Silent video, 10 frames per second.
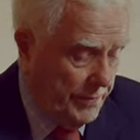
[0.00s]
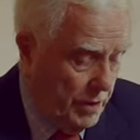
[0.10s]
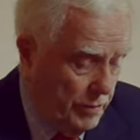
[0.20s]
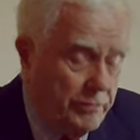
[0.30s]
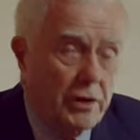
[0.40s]

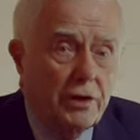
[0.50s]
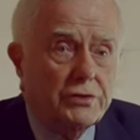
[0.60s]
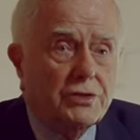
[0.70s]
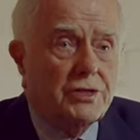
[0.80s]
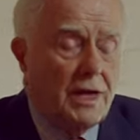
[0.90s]
who've
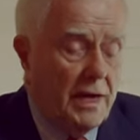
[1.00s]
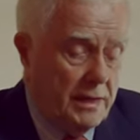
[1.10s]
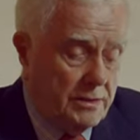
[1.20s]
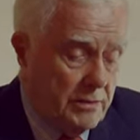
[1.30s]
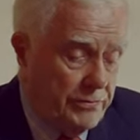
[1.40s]
lost
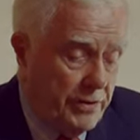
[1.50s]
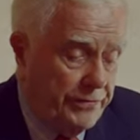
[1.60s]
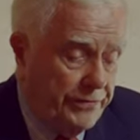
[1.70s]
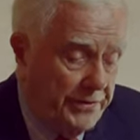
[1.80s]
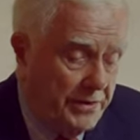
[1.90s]
sight of the
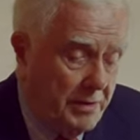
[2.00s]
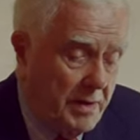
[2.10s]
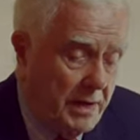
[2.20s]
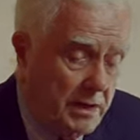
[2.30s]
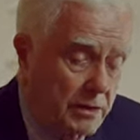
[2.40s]

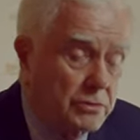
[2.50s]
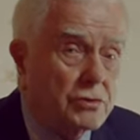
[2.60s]
fundamental